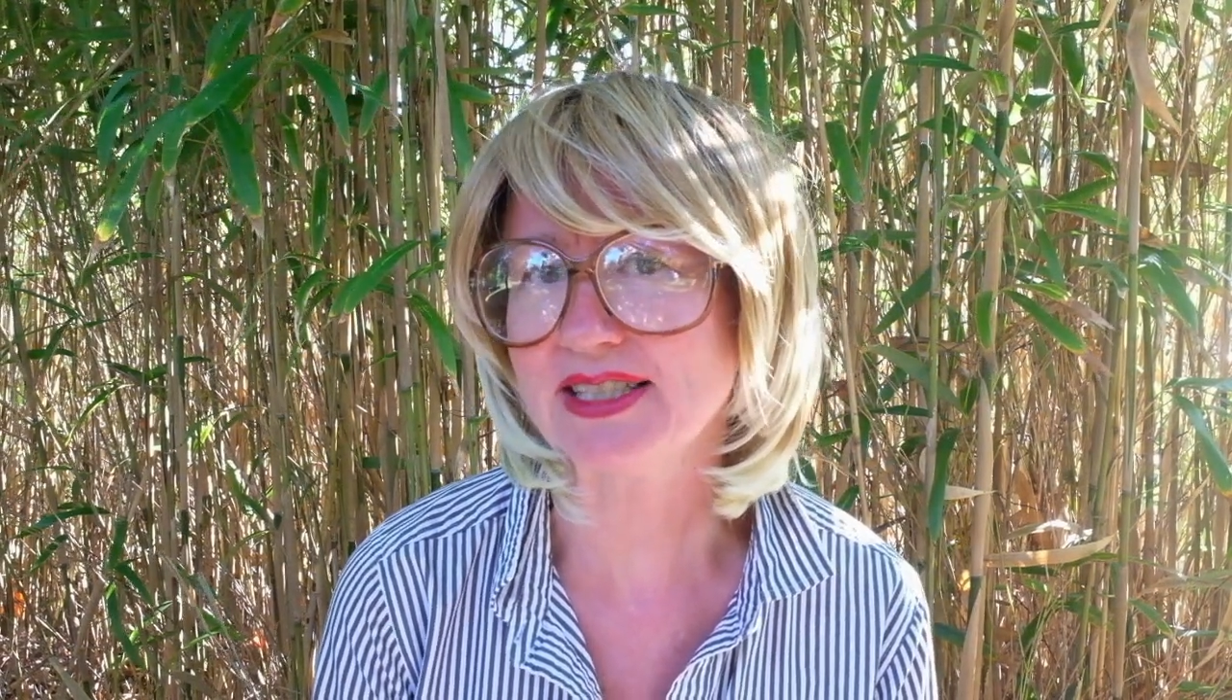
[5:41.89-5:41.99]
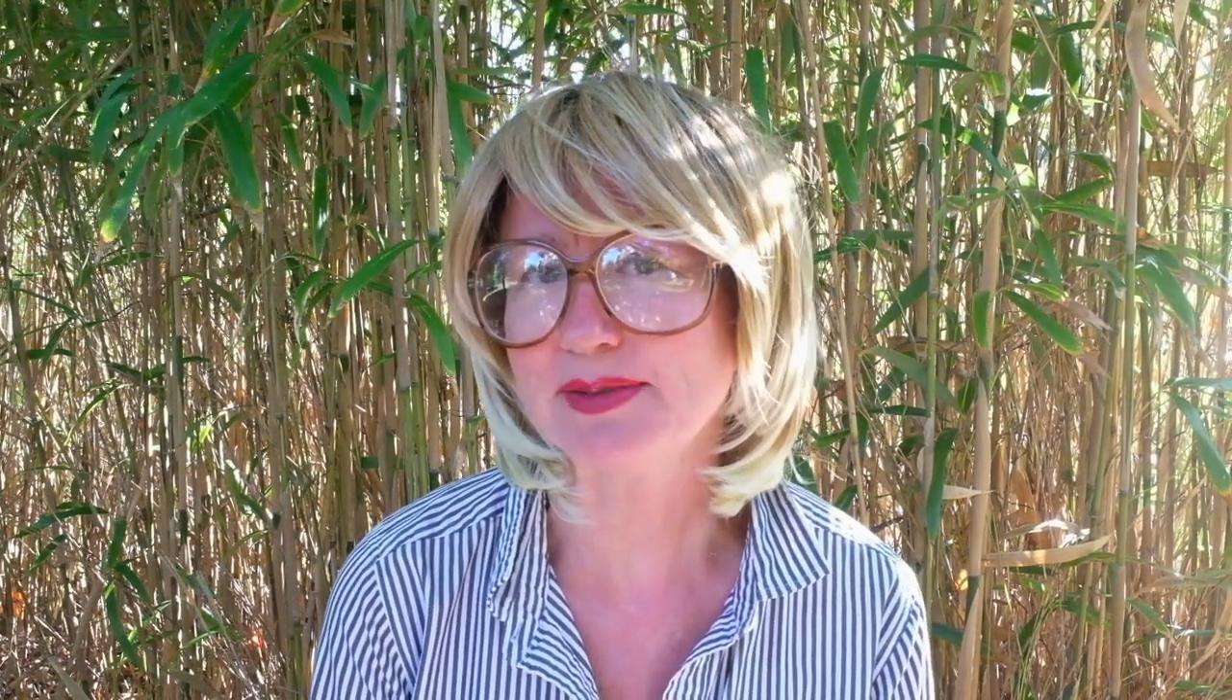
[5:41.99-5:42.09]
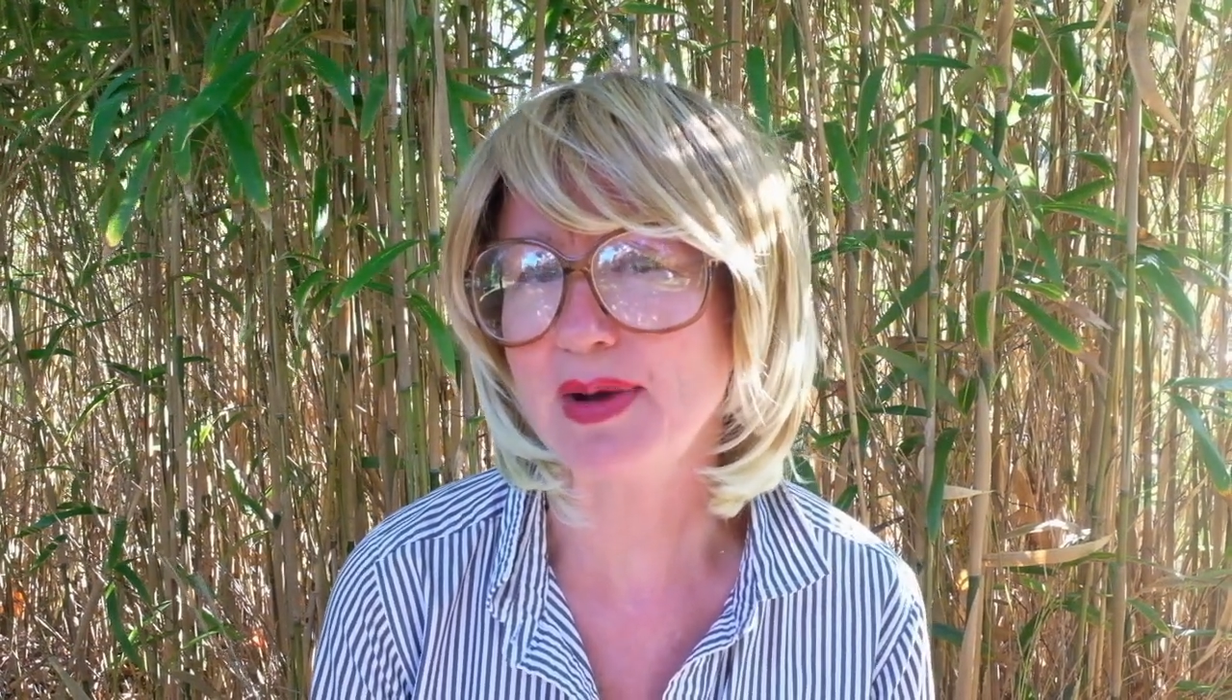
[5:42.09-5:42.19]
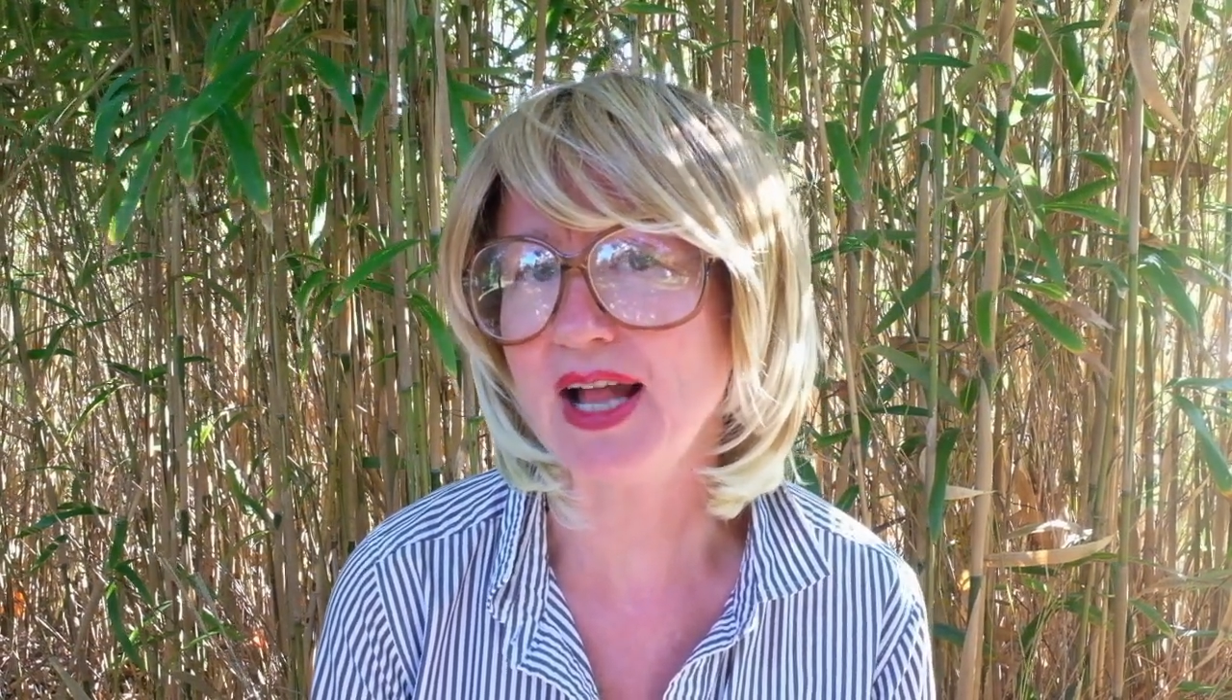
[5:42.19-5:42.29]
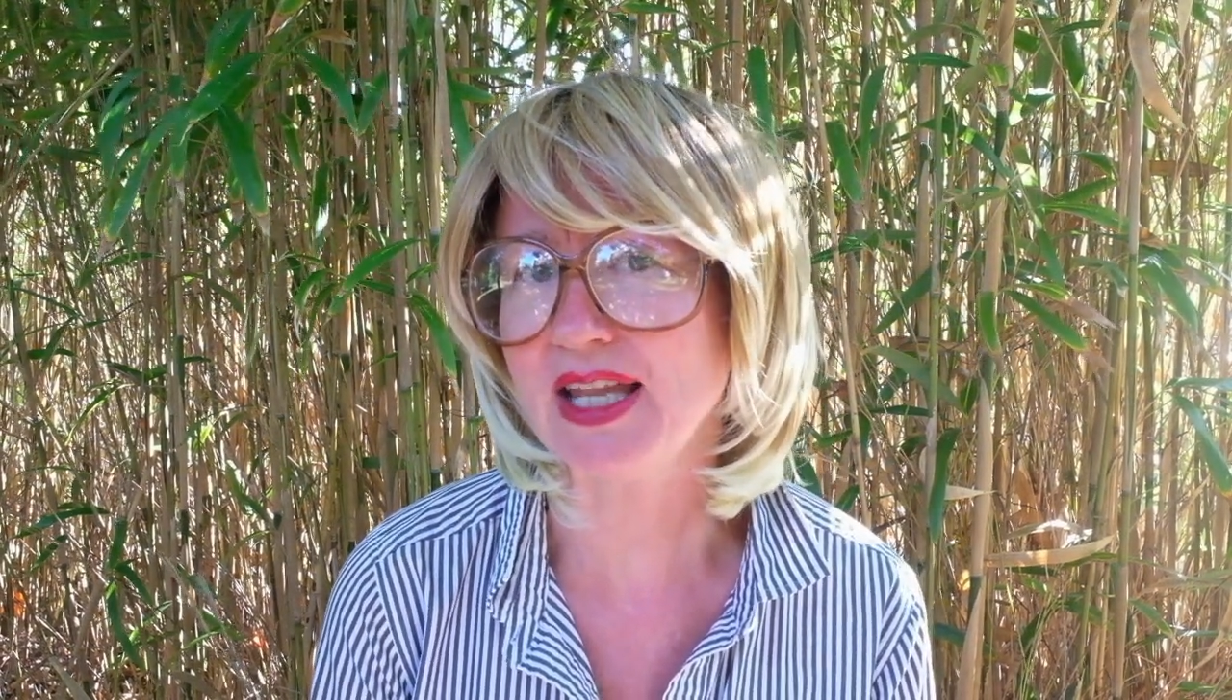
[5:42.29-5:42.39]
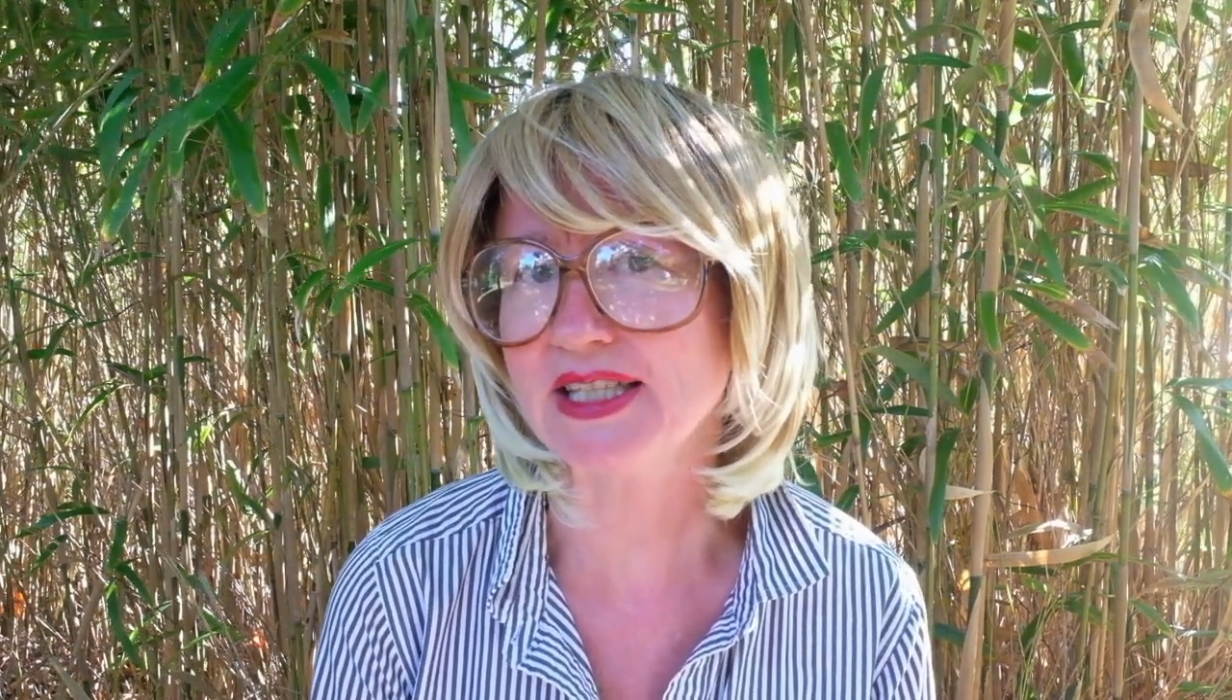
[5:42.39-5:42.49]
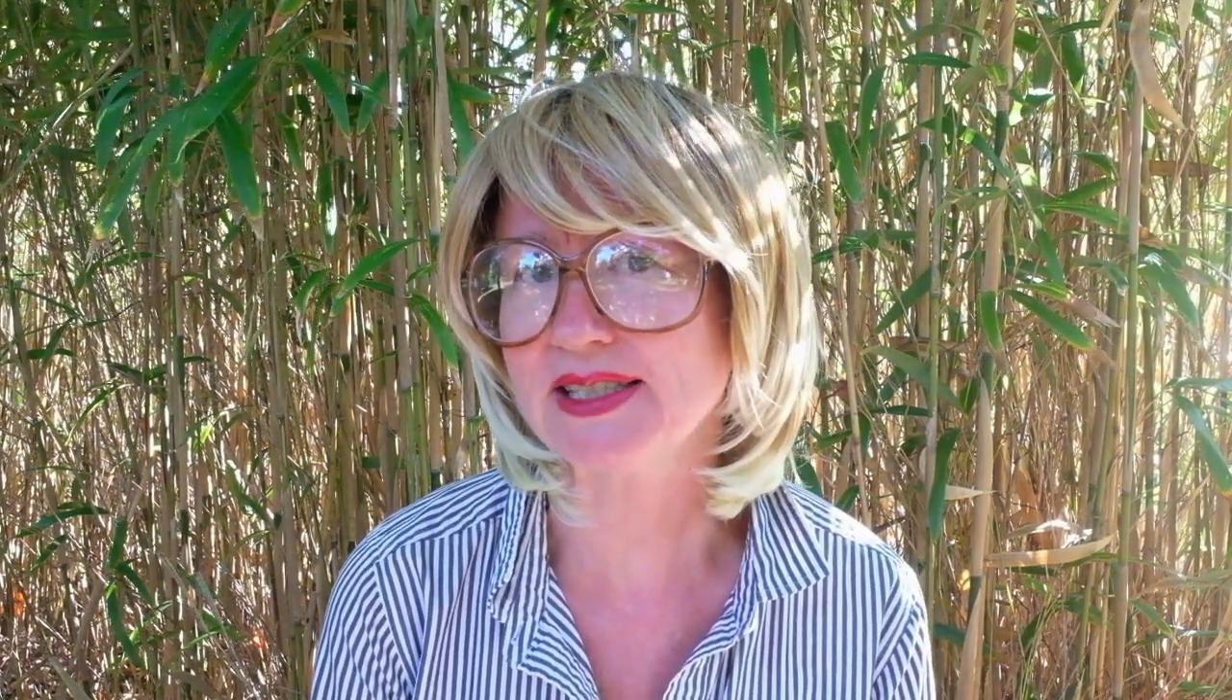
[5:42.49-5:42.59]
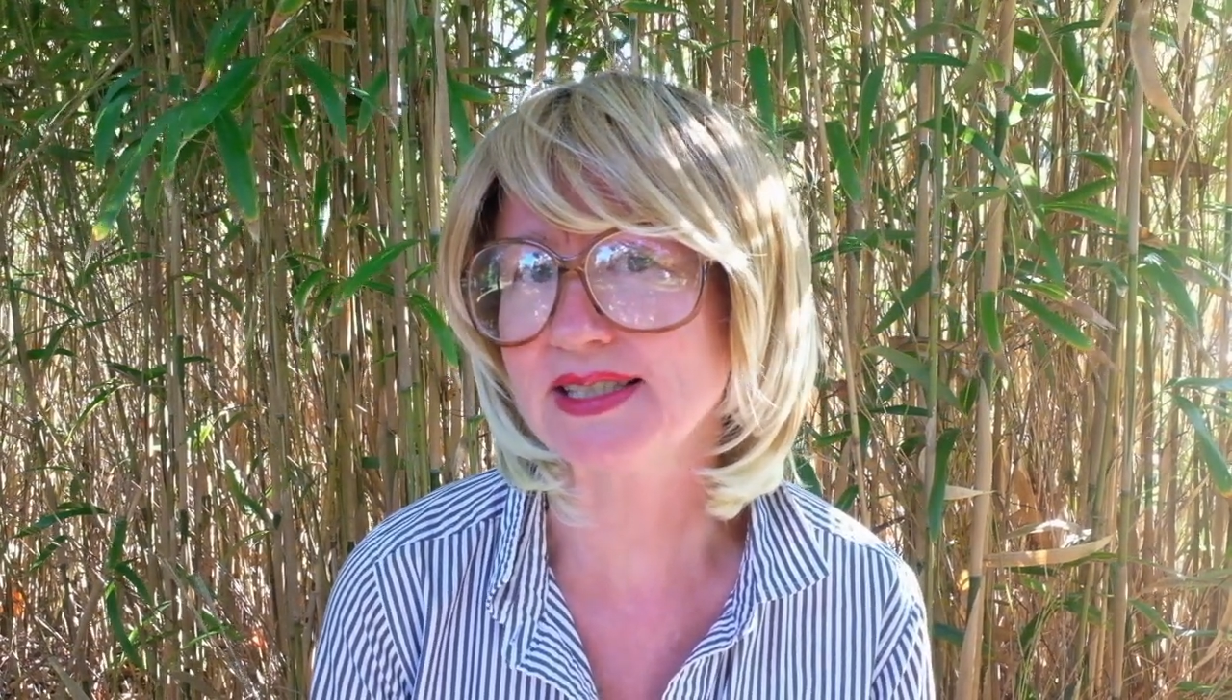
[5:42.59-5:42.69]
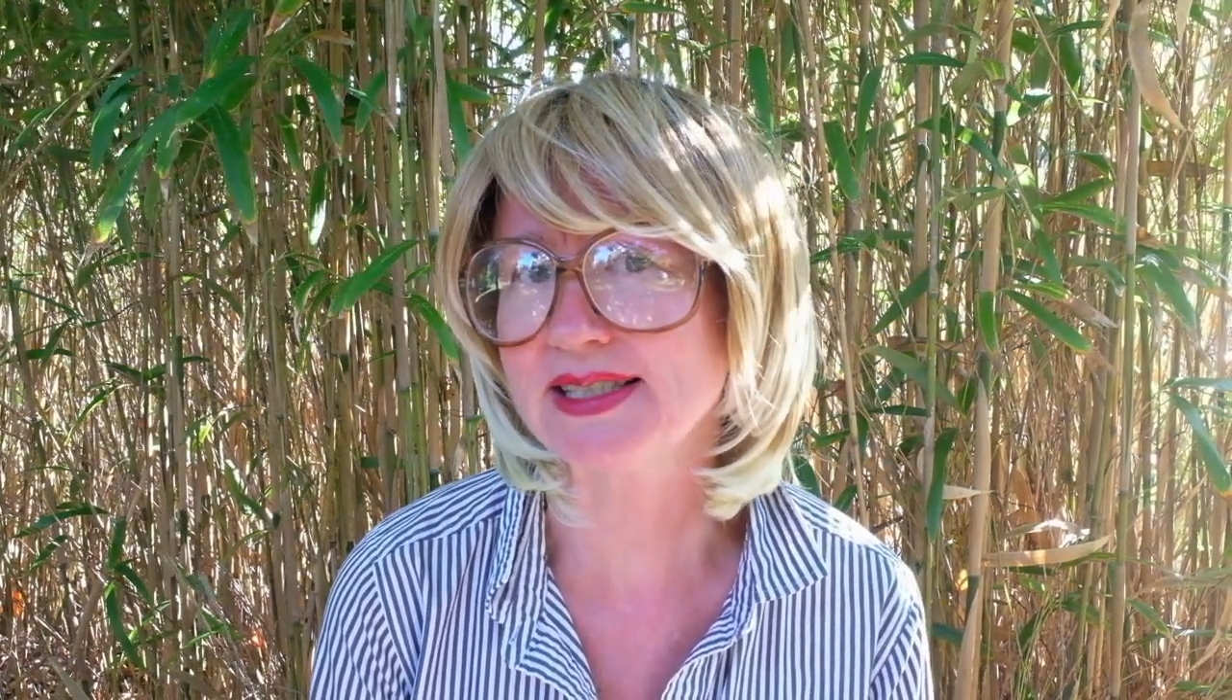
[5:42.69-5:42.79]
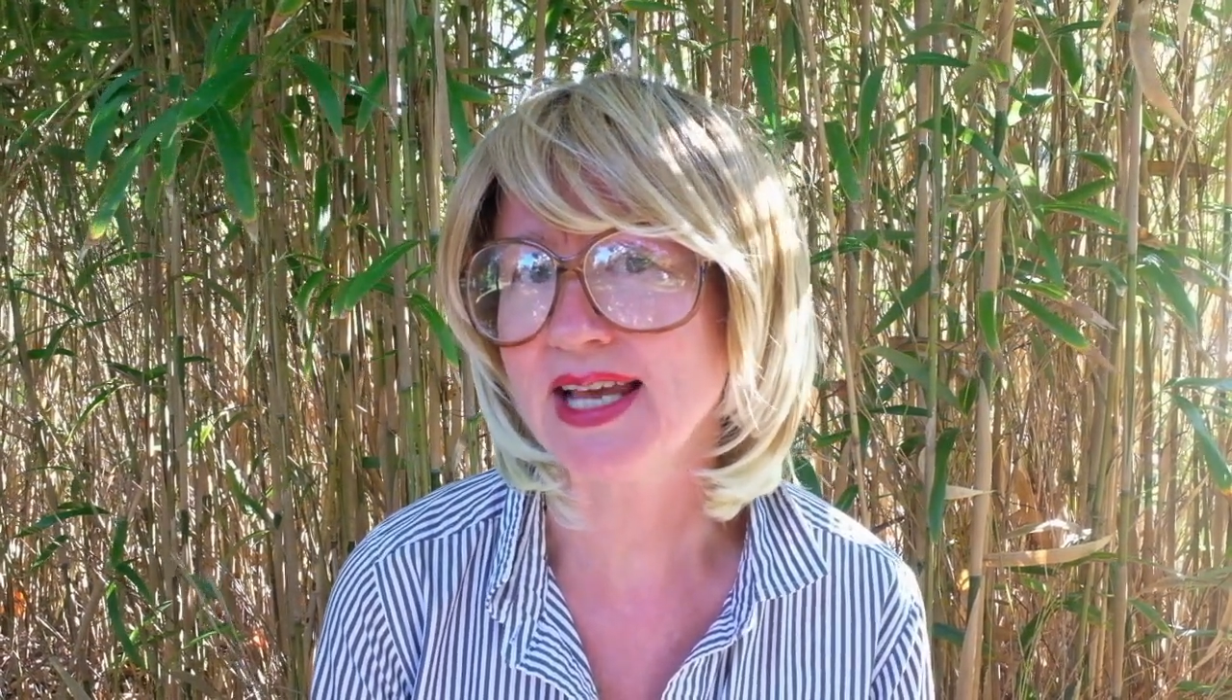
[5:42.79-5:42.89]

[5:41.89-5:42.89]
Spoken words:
as mollusks?